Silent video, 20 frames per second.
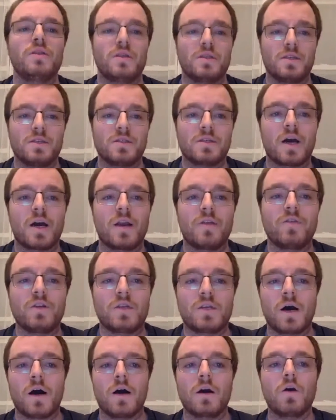this is kind of a
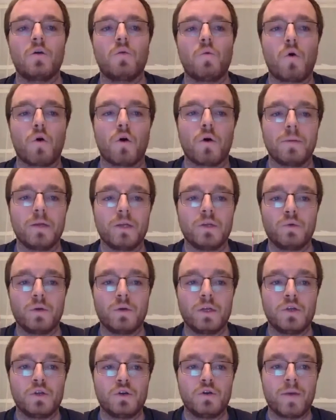tug of war
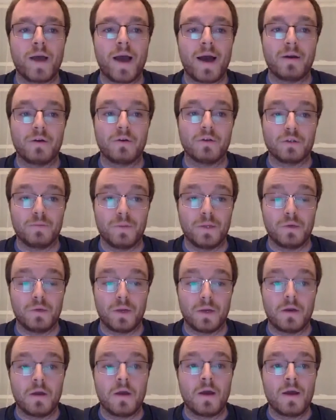between two battles,
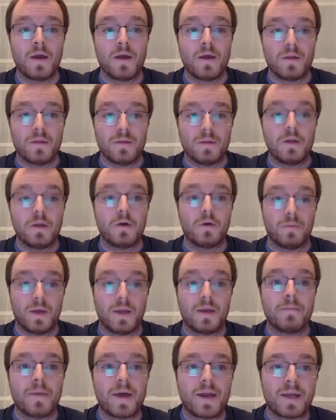between, in
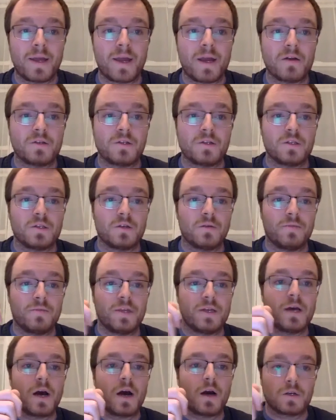a Medicare system, the
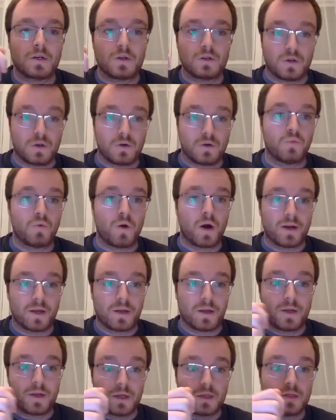doctors are wanting
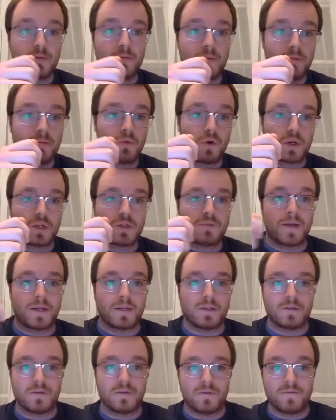things to be more
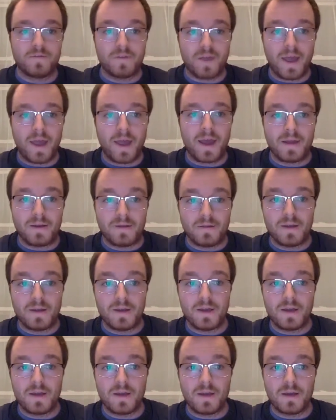expensive and
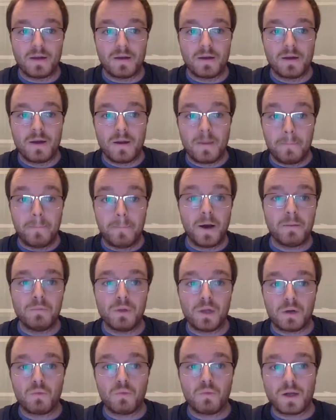the
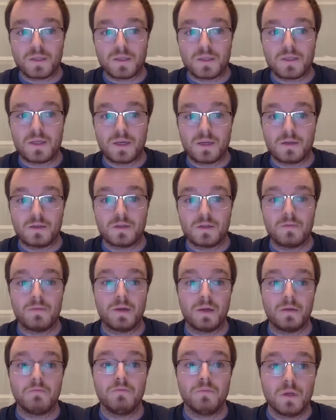public wants things to
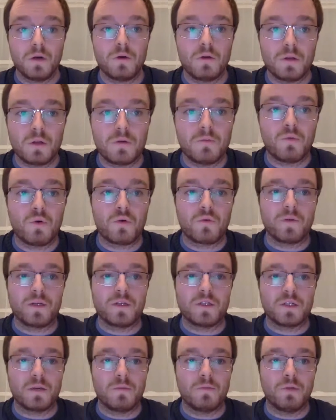be, a little more
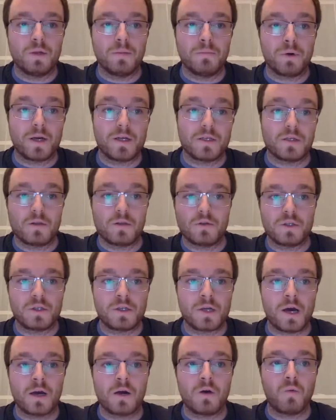reasonably priced, and there's a
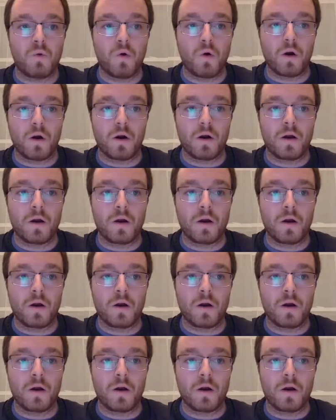tug of war.